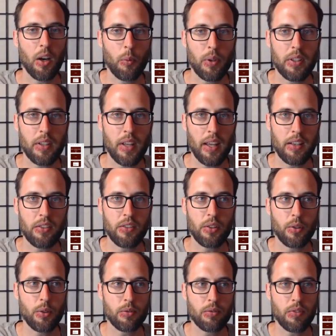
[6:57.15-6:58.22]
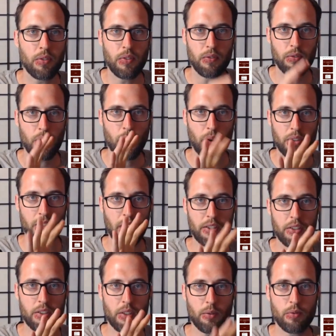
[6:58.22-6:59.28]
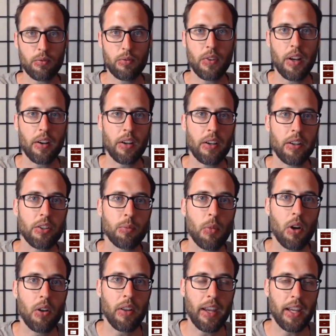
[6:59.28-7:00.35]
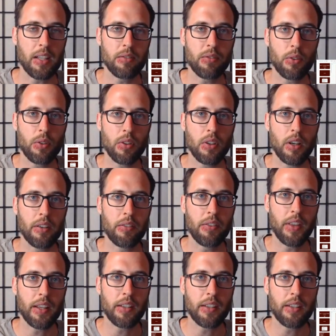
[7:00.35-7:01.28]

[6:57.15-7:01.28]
We tend to focus on just a very small handful of